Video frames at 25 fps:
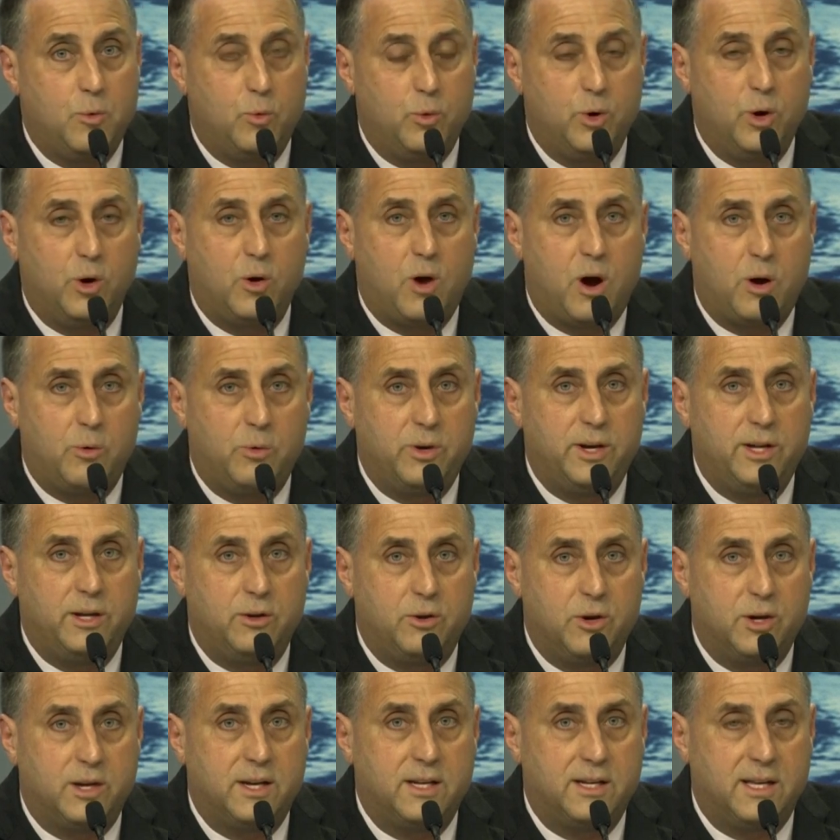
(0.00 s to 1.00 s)
we were
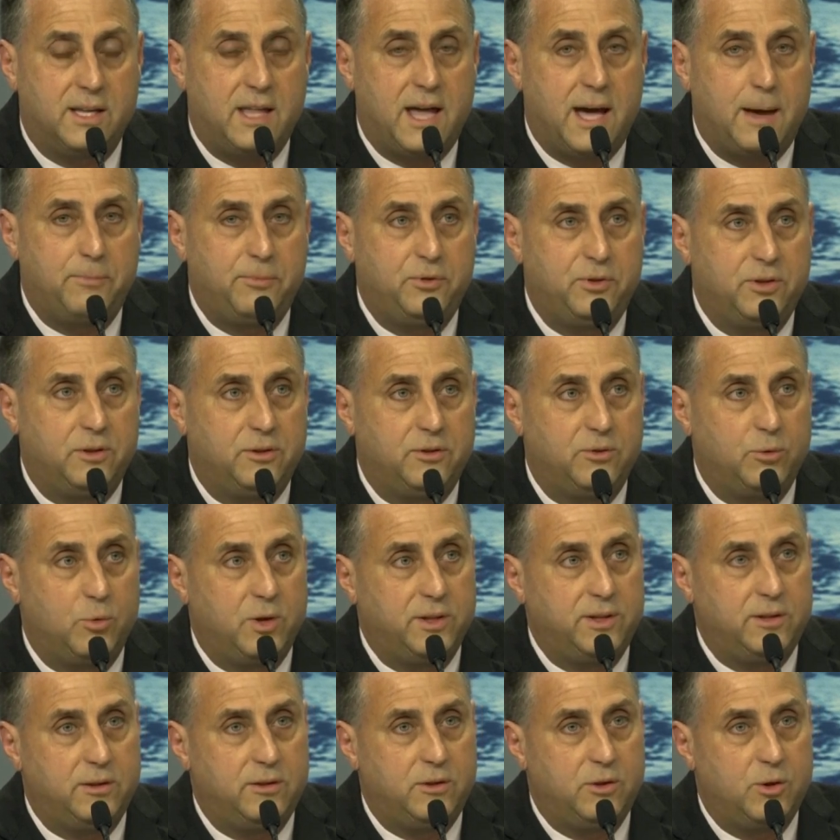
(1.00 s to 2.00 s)
already looking at options,
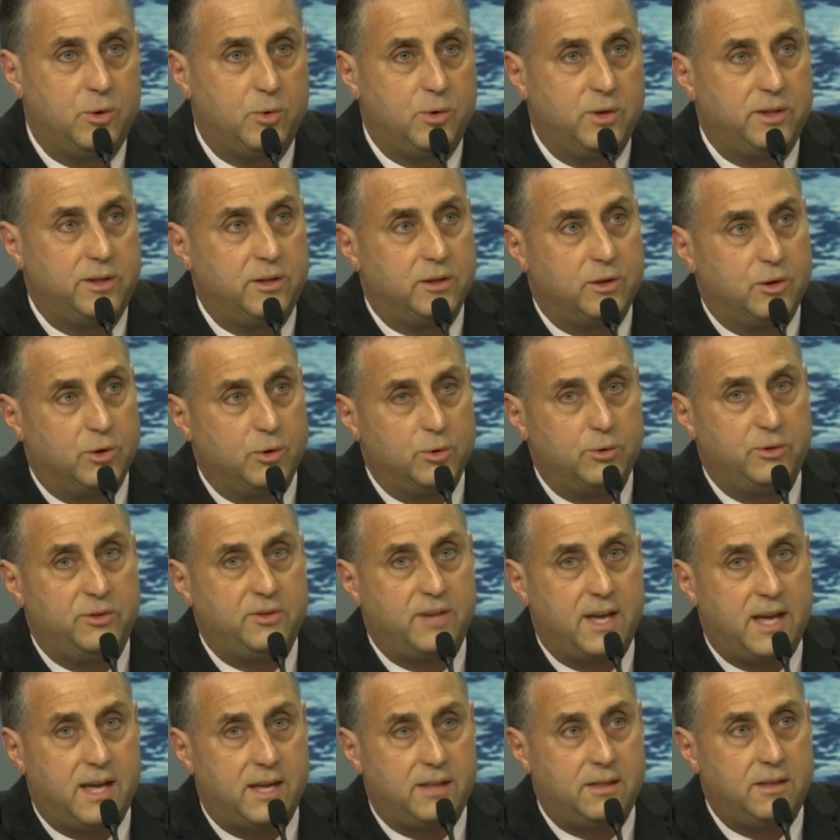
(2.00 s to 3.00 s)
what to do with the Crew
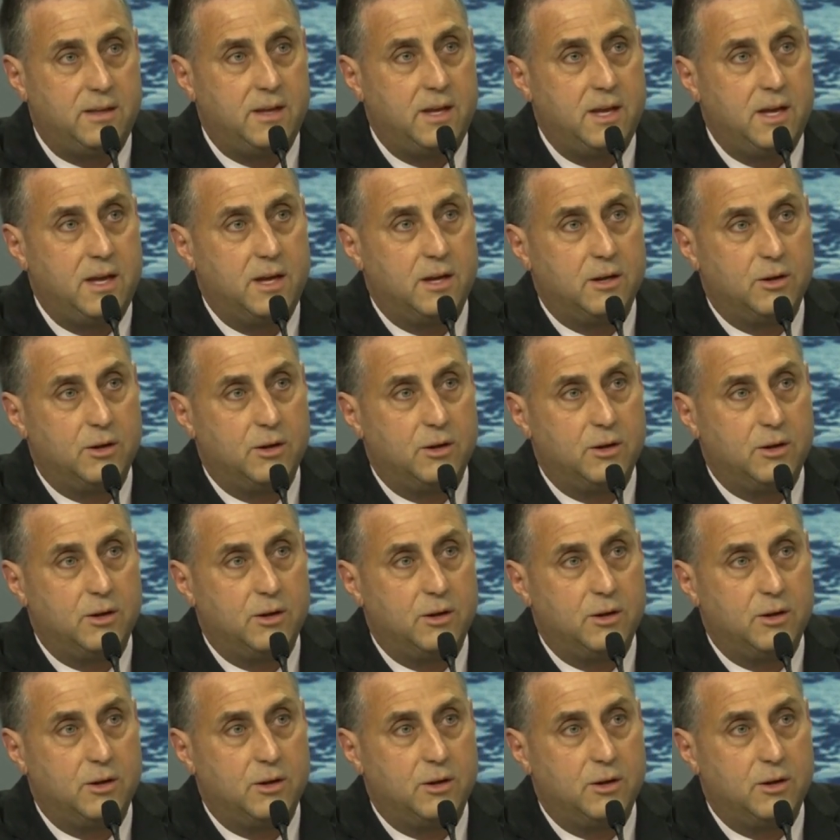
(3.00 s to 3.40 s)
10,